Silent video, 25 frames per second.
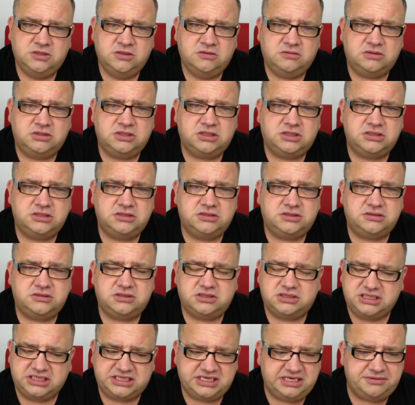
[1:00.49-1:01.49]
what they're going to do, they're
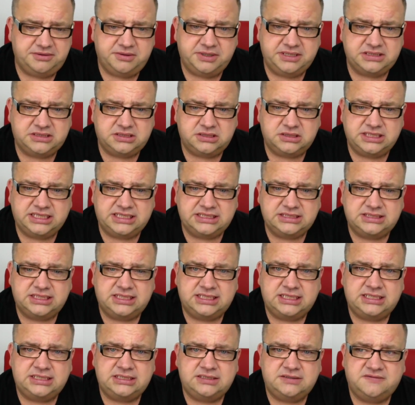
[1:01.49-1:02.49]
going to keep you in until the next
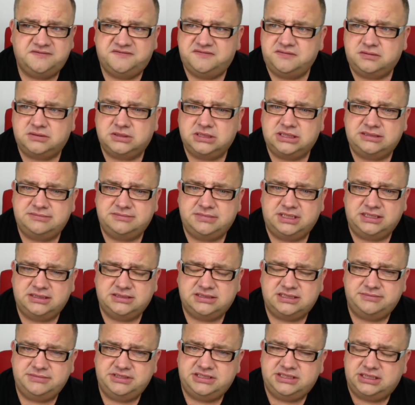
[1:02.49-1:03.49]
day, aren't they? Fuck that, man, I'll
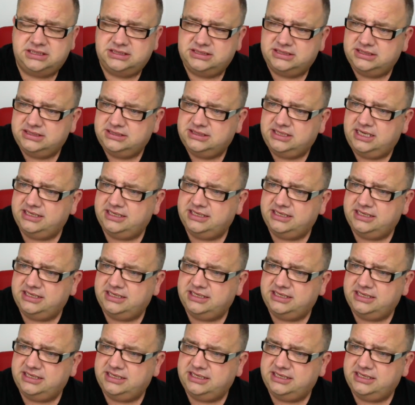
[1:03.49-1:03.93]
take my chances.